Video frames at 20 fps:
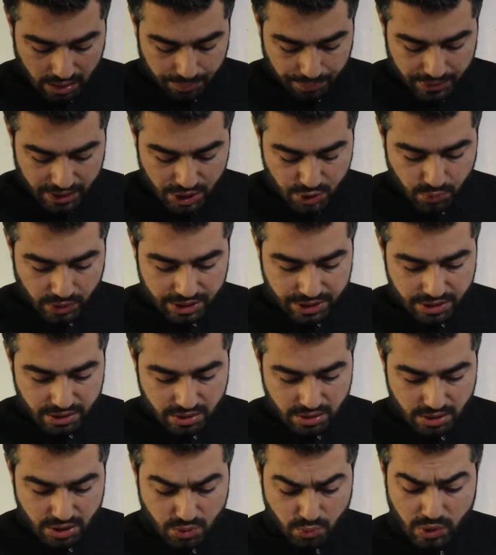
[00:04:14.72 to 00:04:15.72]
Page
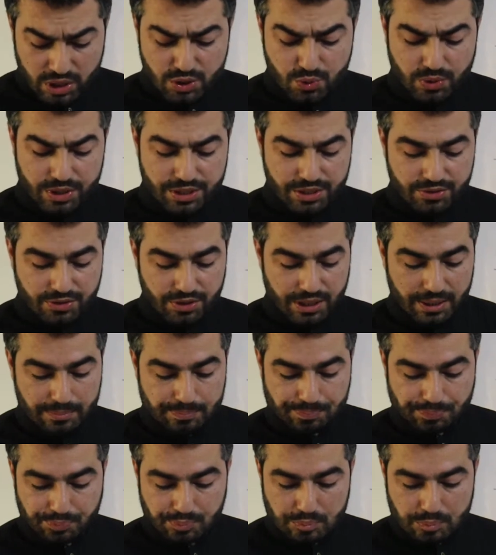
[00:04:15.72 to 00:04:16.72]

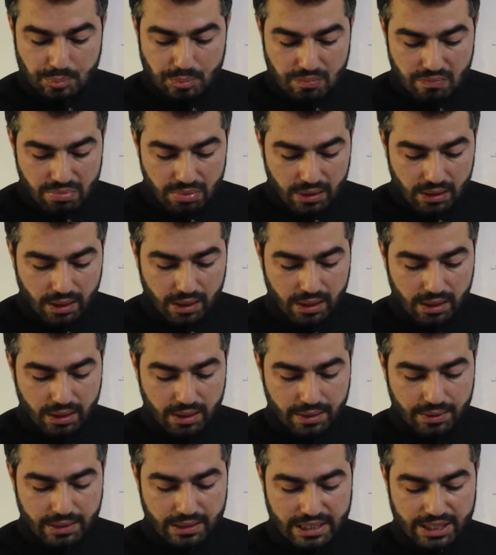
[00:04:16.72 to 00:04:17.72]
123.
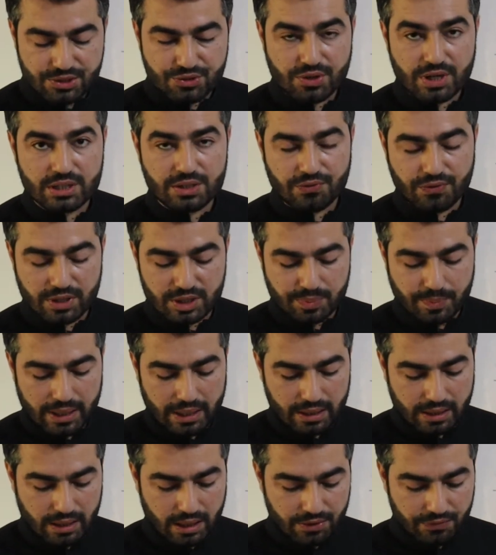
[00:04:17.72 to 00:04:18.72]
Let's read the first
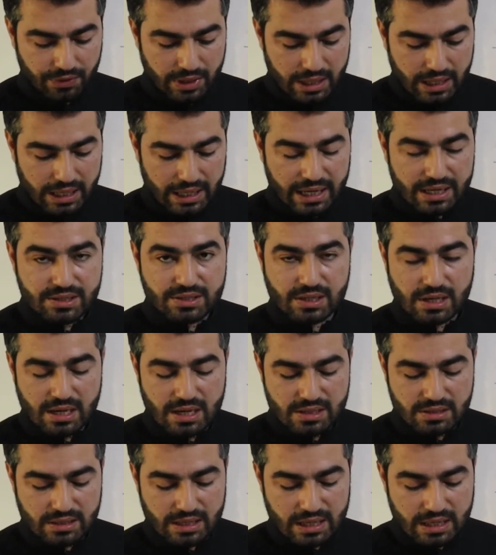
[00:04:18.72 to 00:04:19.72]
paragraph. It
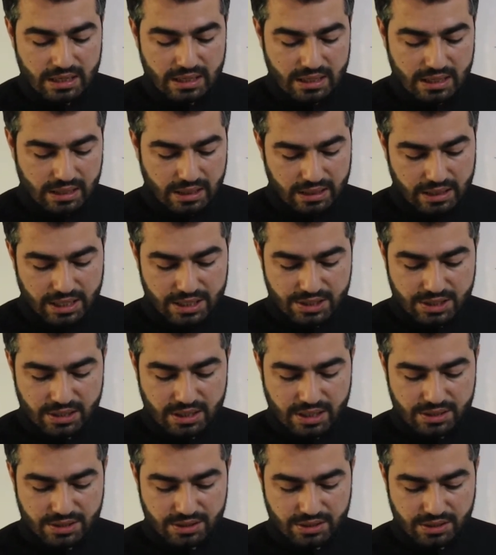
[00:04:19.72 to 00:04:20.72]
says, in
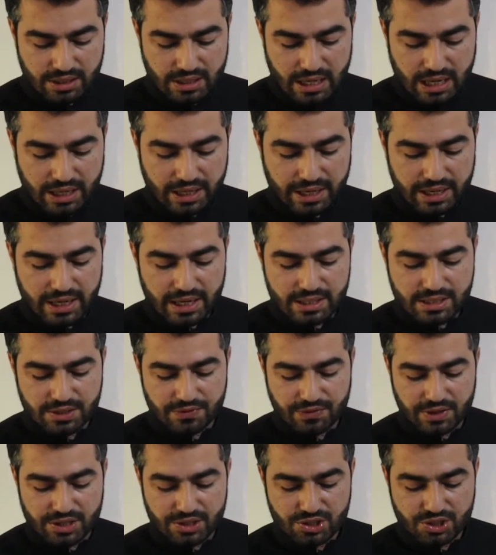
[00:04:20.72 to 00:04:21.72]
1883, a
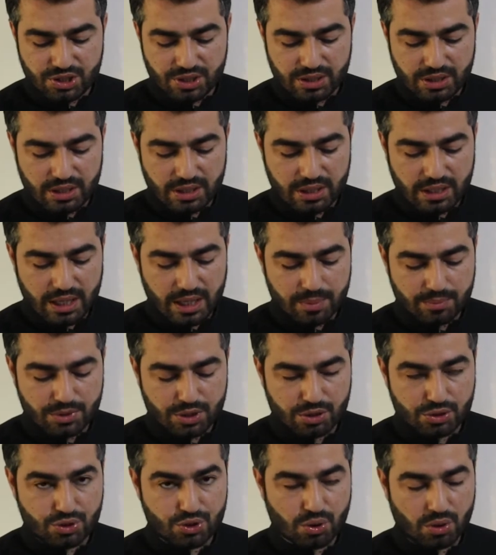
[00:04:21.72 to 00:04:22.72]
creative engineer
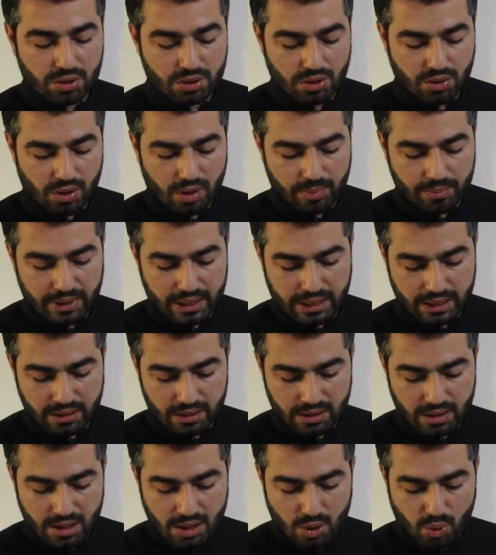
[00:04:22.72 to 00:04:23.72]
named John
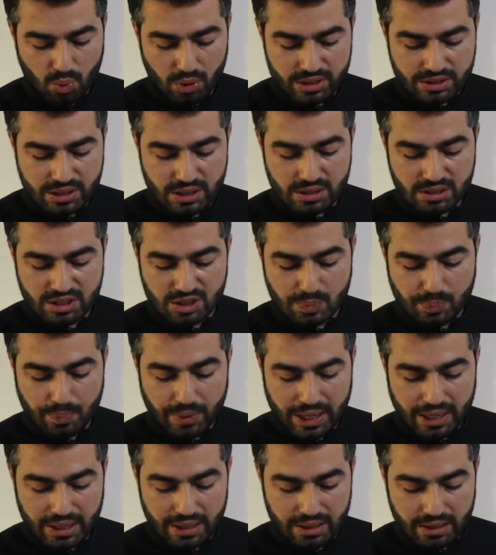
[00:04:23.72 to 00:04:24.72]
Roebling was
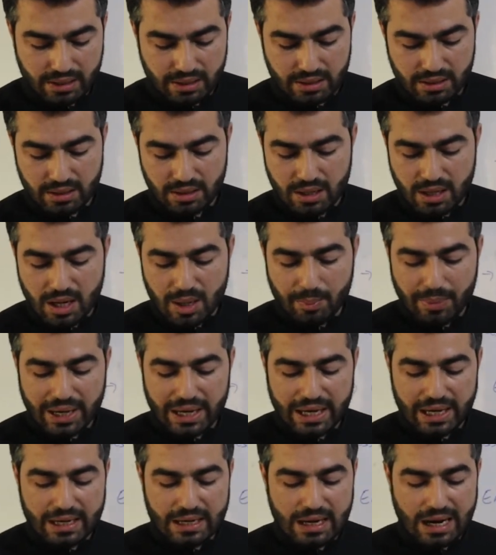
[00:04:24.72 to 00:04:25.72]
inspired by
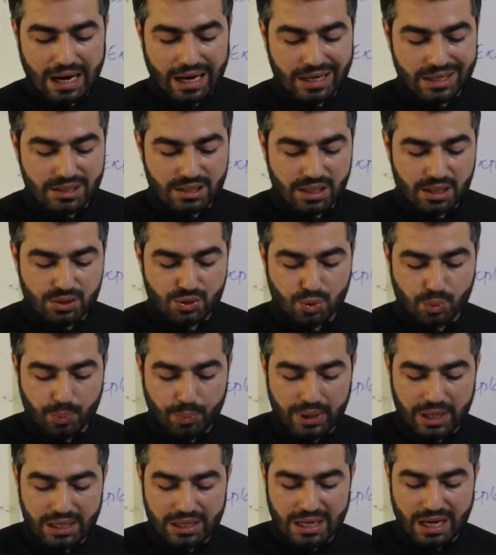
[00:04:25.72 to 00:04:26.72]
an idea to
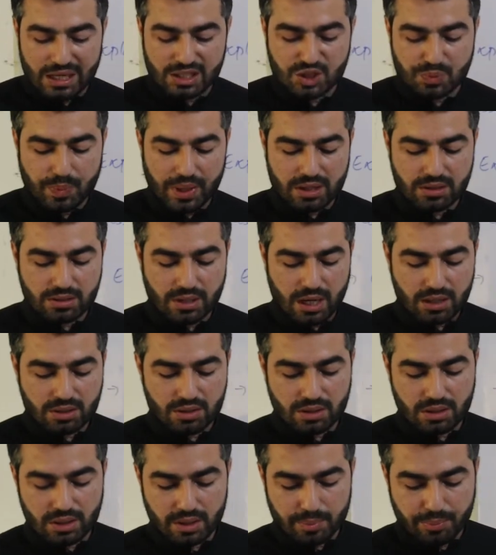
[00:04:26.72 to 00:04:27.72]
build a
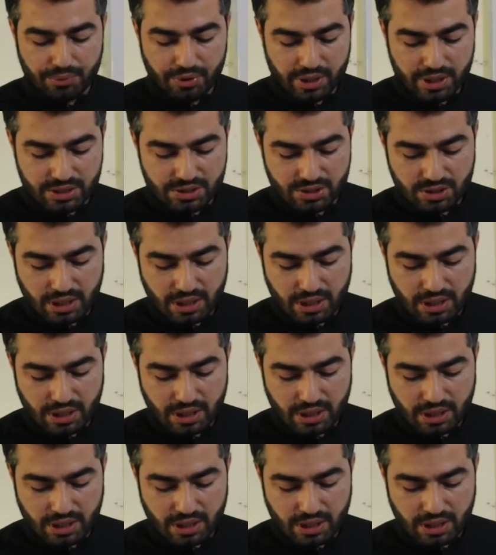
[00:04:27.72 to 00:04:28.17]
spectacular bridge